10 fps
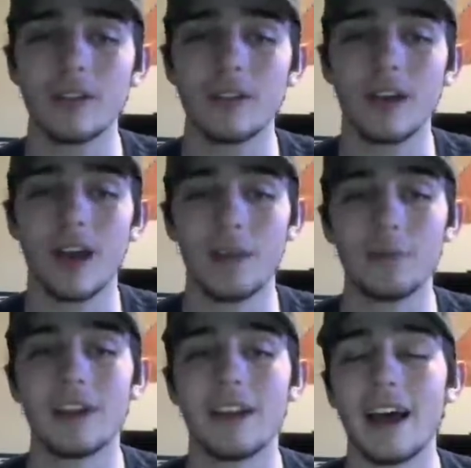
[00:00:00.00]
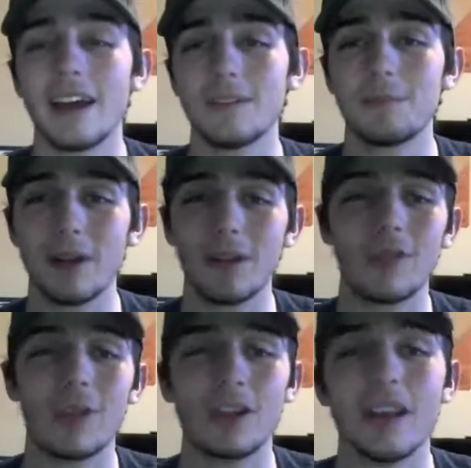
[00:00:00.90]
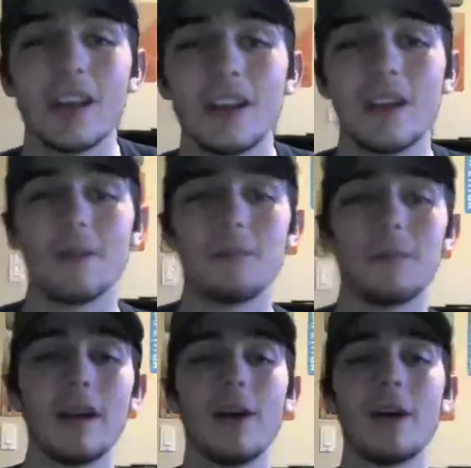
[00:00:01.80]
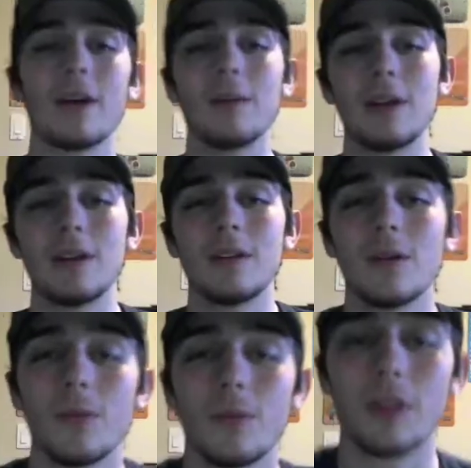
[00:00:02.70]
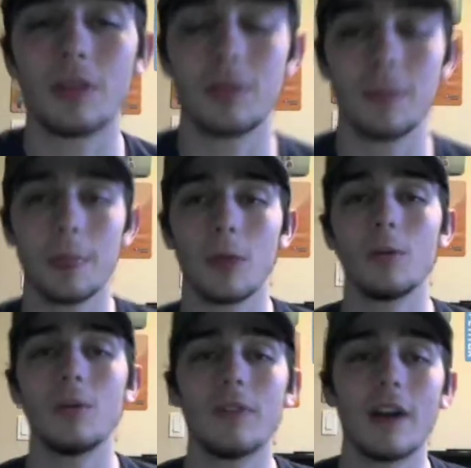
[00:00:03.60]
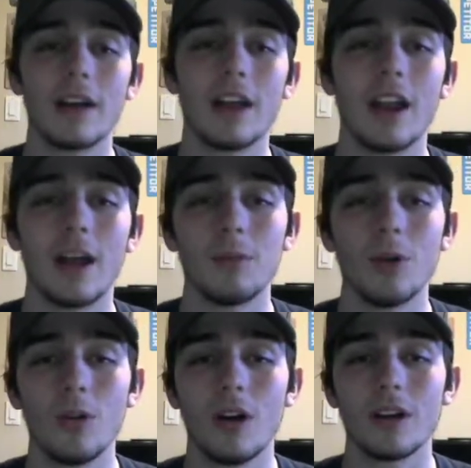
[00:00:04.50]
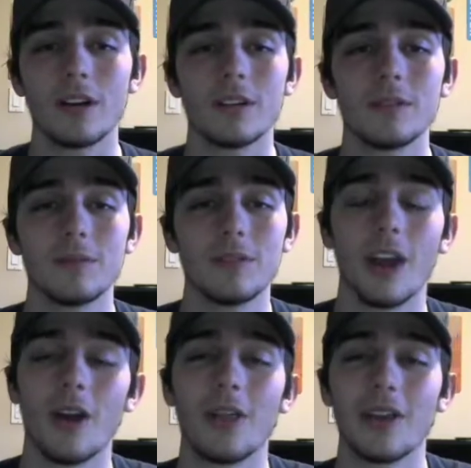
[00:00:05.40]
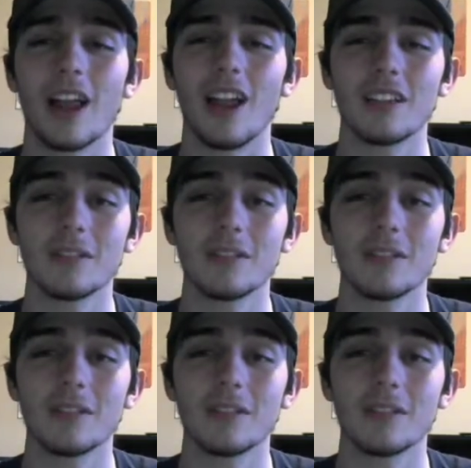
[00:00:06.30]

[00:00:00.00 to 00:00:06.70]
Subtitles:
I am going to die. Bit unfortunate. But now I come in with Weavile again, and I am no longer... Yeah, no, I think I lost.